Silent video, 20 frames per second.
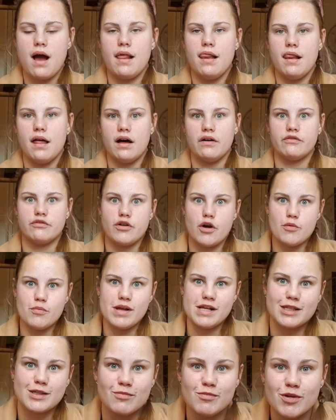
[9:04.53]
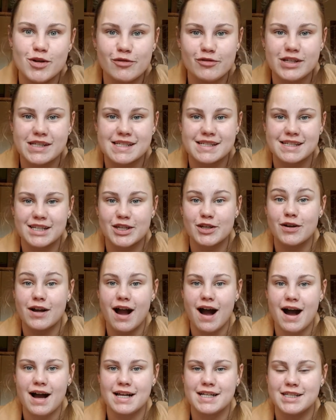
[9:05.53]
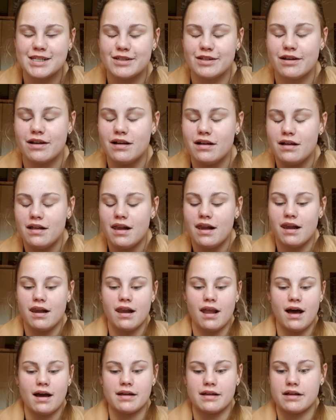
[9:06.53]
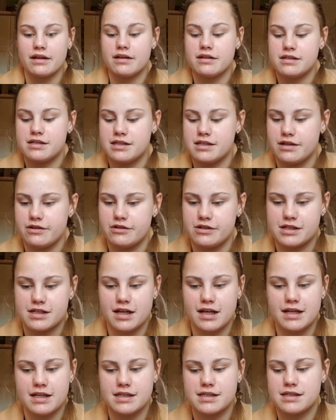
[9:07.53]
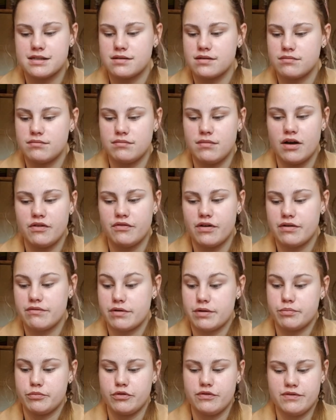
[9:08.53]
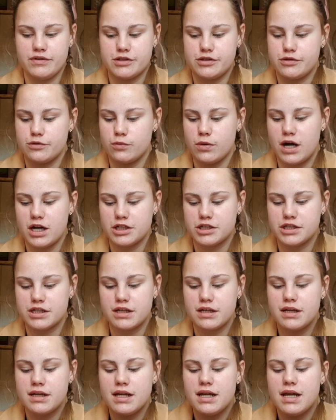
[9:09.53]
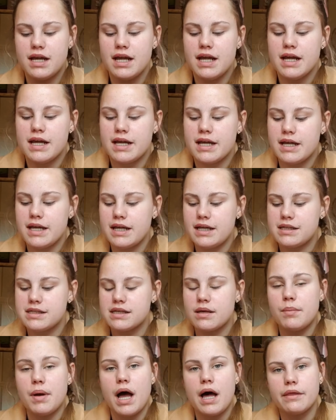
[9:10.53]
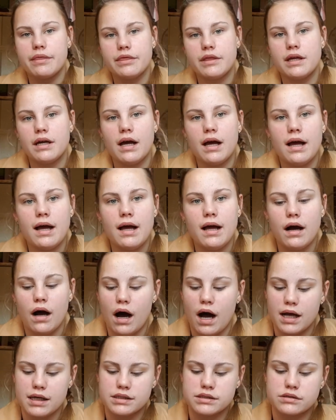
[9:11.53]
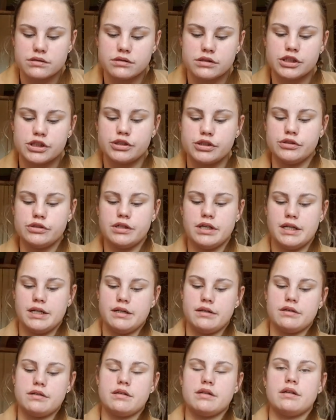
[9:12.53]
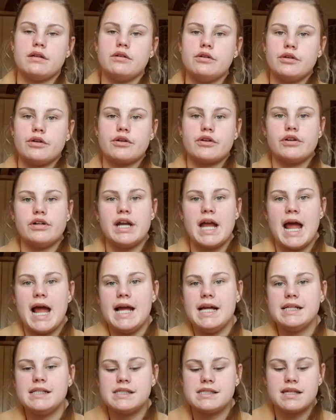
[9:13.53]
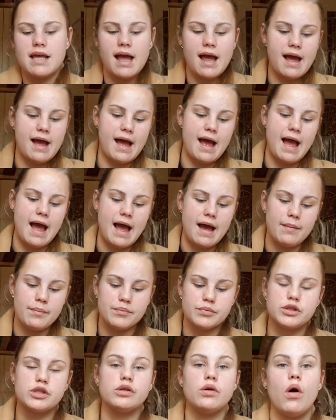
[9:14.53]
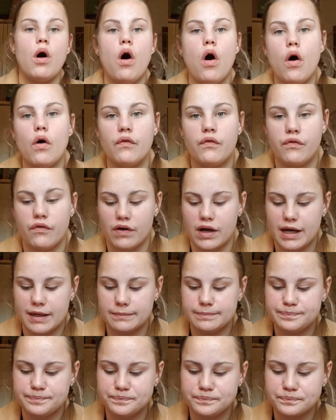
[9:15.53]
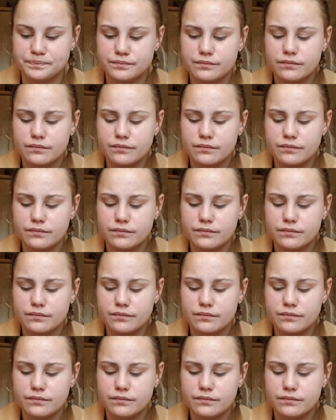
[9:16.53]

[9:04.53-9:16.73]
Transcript: I love romance movies, you guys. Like, seriously, it's my favorite movies to watch. It's about a high school student who creates an app to offer